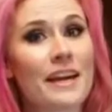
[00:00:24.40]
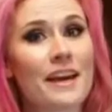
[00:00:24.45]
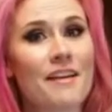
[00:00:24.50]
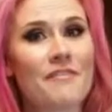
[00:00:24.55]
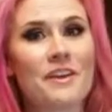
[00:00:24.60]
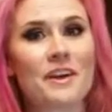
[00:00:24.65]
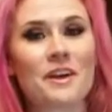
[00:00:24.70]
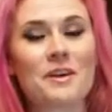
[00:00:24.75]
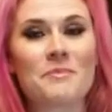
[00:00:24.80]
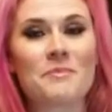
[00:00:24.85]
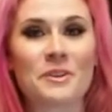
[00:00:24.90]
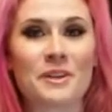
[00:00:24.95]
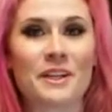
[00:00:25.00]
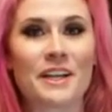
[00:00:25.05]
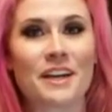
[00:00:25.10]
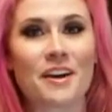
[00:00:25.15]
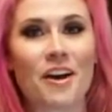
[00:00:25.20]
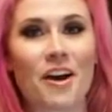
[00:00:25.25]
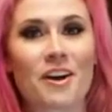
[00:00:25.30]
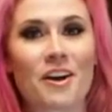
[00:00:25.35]
of the
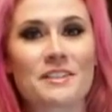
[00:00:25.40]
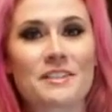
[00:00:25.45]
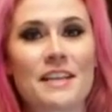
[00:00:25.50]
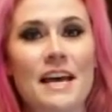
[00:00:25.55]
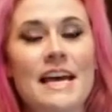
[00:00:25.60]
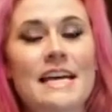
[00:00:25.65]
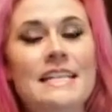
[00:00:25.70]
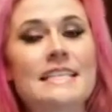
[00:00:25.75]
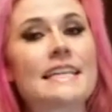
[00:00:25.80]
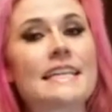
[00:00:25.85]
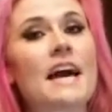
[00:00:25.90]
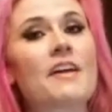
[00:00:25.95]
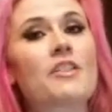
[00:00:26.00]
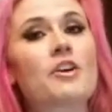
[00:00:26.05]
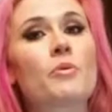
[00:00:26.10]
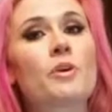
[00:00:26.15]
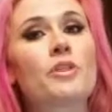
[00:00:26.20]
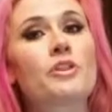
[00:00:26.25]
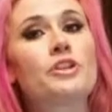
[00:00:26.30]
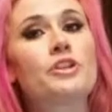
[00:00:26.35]
community cards
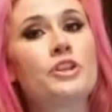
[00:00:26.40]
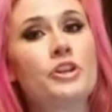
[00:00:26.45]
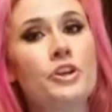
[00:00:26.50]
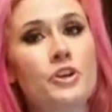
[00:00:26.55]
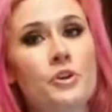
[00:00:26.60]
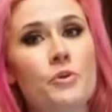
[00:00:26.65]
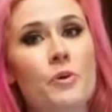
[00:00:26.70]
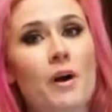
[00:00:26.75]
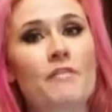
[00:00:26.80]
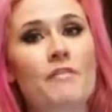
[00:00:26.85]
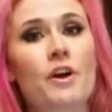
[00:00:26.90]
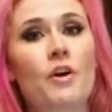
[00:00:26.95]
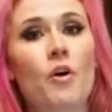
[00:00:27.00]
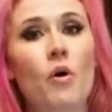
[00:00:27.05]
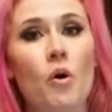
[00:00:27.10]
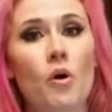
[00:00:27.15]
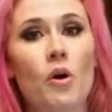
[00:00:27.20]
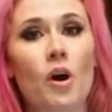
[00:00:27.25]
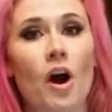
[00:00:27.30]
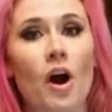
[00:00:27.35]
together with 2 of their
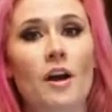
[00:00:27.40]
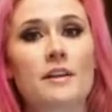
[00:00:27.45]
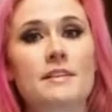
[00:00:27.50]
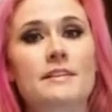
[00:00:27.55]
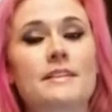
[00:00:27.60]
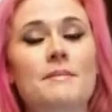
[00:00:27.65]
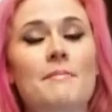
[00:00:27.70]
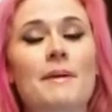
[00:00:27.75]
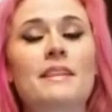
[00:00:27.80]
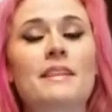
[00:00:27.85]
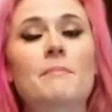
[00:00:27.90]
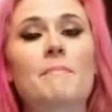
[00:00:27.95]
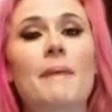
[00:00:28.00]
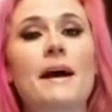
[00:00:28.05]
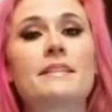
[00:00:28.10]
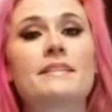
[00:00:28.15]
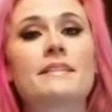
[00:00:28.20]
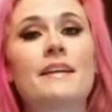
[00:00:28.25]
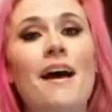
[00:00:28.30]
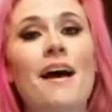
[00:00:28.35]
hole cards to make the
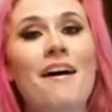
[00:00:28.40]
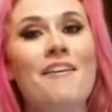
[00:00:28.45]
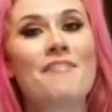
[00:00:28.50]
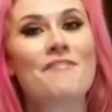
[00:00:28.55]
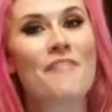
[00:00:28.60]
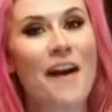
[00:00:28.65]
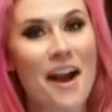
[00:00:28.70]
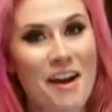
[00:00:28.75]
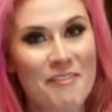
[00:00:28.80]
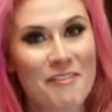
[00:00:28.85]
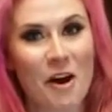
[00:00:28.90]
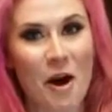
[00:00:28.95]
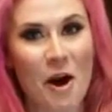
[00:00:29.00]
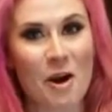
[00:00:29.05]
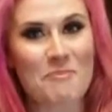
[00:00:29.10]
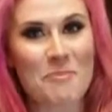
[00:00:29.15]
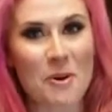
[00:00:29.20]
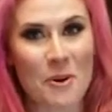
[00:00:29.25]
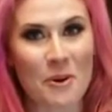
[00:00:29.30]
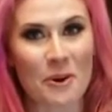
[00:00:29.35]
best
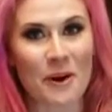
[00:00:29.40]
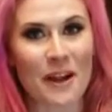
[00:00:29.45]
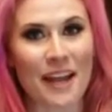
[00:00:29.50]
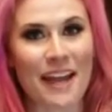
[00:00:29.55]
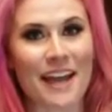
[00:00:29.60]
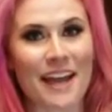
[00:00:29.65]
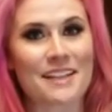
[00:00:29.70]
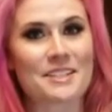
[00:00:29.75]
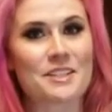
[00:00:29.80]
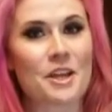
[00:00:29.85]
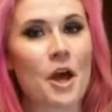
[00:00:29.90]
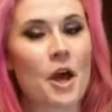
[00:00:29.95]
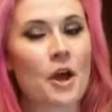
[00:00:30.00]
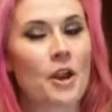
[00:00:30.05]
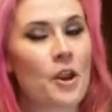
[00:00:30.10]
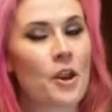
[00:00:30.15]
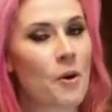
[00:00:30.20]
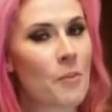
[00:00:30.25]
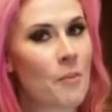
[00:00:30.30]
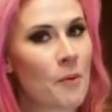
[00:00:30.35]
5-card poker hand.
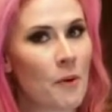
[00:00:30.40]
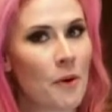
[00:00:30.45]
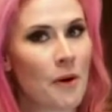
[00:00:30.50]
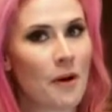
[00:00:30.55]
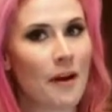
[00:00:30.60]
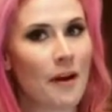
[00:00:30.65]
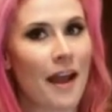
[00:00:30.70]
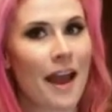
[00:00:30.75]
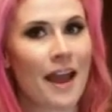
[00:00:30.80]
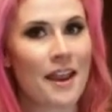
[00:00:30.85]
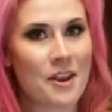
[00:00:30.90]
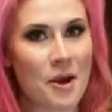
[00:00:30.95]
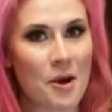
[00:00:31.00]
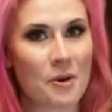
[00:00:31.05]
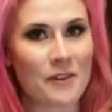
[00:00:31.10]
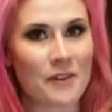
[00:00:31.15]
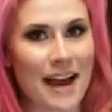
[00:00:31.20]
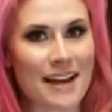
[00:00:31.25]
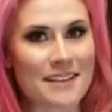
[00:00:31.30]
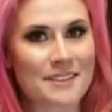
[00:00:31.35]
No more and
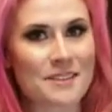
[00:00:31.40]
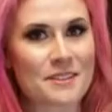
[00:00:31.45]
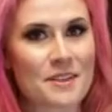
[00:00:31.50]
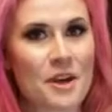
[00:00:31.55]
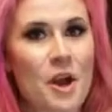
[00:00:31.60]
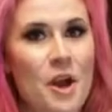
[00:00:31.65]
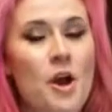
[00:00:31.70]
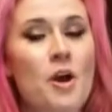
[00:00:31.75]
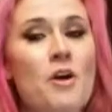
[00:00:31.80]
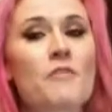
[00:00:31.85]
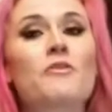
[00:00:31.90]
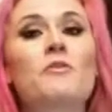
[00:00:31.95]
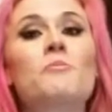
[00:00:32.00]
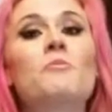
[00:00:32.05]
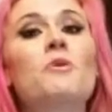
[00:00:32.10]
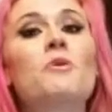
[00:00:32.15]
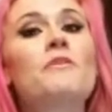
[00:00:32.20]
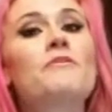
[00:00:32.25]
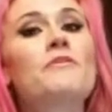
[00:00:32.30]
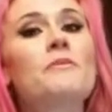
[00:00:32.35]
no less. For
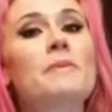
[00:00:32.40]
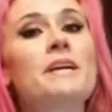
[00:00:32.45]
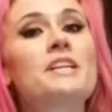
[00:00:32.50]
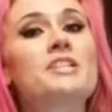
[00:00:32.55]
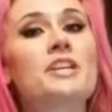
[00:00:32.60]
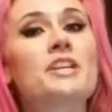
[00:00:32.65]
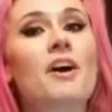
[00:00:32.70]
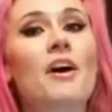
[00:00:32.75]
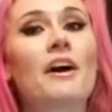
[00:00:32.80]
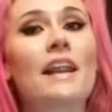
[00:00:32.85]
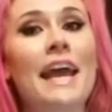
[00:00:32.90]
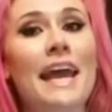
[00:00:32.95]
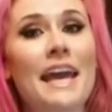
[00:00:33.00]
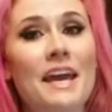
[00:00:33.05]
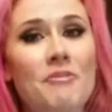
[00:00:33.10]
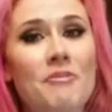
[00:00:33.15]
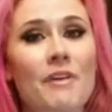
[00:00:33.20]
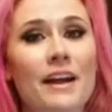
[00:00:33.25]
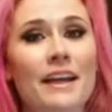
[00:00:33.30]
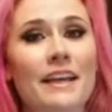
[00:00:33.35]
more information on
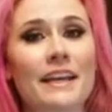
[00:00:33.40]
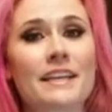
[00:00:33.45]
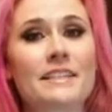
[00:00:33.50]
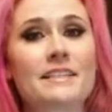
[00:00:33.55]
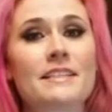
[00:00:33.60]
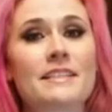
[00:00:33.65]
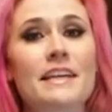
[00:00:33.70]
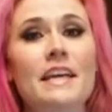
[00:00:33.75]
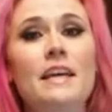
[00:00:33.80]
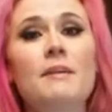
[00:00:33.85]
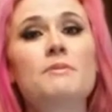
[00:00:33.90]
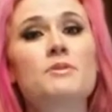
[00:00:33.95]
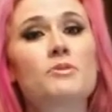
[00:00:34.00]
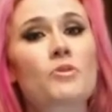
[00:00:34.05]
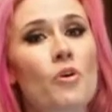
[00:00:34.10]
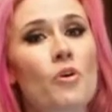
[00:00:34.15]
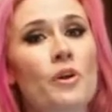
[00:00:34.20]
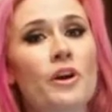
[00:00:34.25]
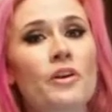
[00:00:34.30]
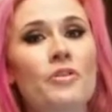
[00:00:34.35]
hand rankings, keep
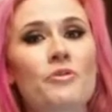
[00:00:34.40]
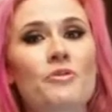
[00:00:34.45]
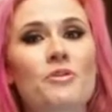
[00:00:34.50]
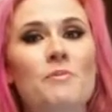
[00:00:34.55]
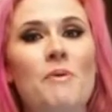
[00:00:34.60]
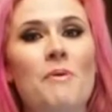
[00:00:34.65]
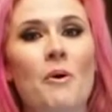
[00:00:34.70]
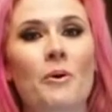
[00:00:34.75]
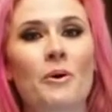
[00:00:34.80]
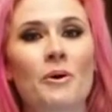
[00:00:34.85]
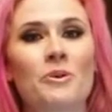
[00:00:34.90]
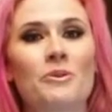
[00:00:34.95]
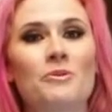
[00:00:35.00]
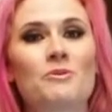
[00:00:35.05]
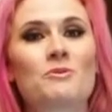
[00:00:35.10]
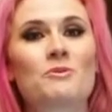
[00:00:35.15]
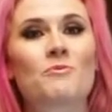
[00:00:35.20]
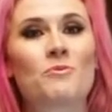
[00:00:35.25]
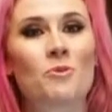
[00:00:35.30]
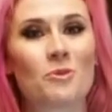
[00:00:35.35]
scrolling through the Poker
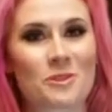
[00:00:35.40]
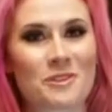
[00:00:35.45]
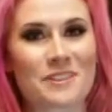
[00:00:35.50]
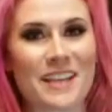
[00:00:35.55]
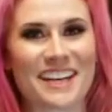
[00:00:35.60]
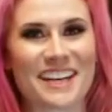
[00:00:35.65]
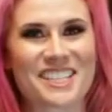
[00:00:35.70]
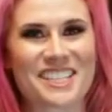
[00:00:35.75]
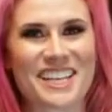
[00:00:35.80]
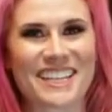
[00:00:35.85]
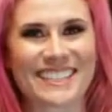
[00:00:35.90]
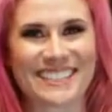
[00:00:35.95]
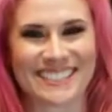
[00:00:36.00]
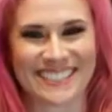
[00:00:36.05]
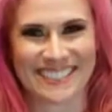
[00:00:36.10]
News rules section.